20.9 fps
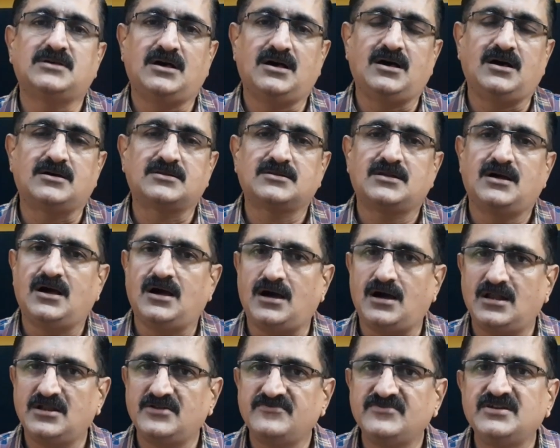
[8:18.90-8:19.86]
are
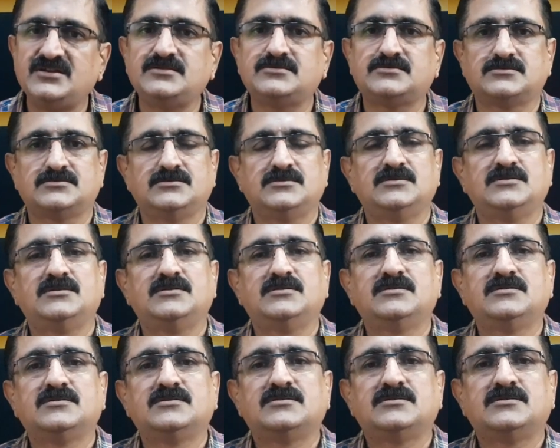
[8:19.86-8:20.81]
always,
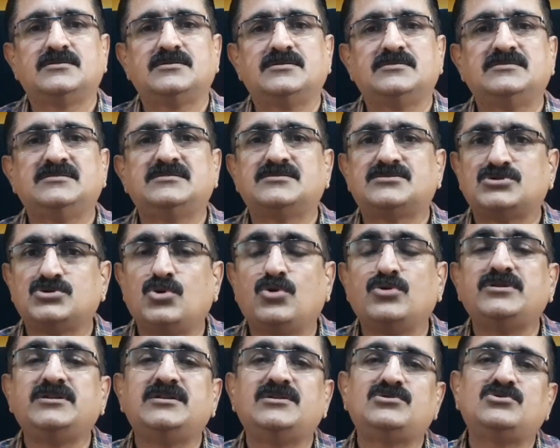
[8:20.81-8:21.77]
there's no
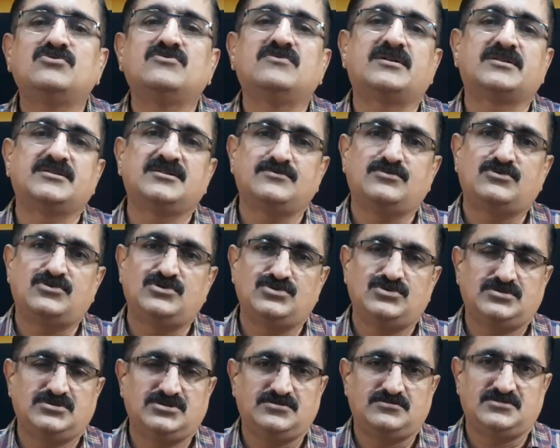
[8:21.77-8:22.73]
need to worry about
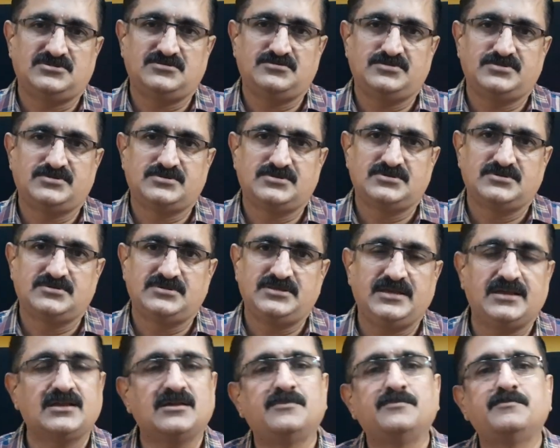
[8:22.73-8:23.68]
those symptoms.
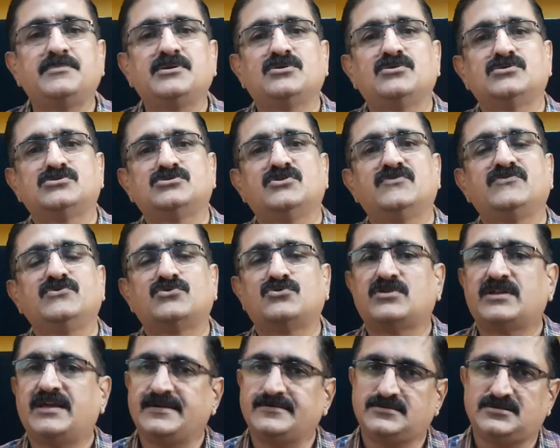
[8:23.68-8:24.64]
They come because of your
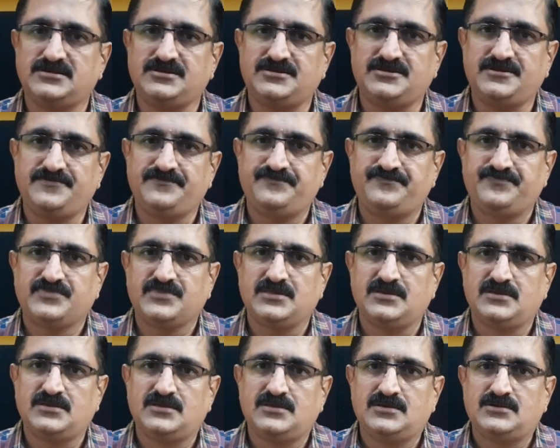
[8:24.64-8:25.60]
own anxiety.
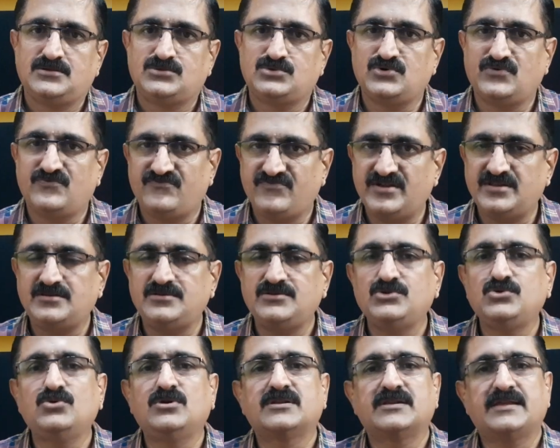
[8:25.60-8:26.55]
So when
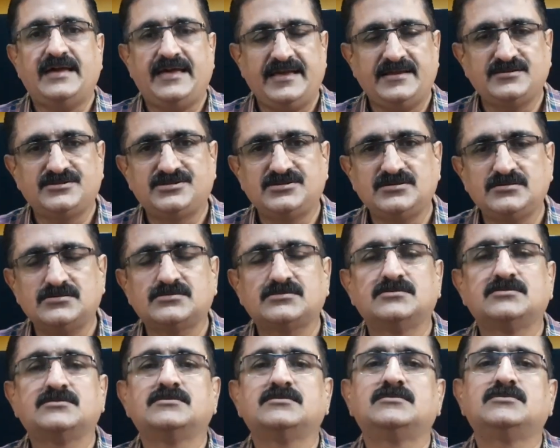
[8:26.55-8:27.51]
you are
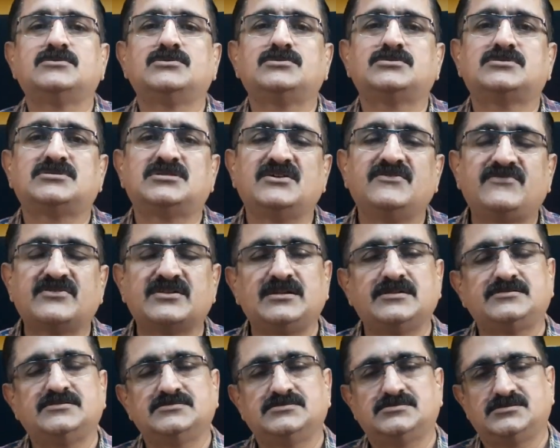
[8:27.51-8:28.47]
anxious, several
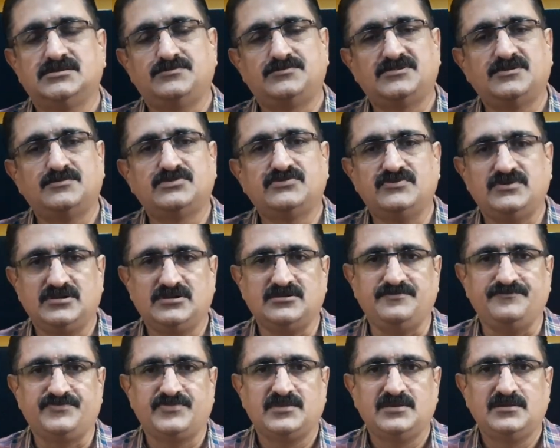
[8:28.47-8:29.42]
such symptoms will
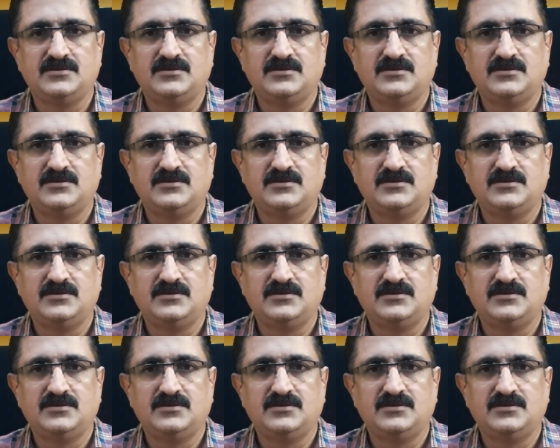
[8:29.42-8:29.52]
come.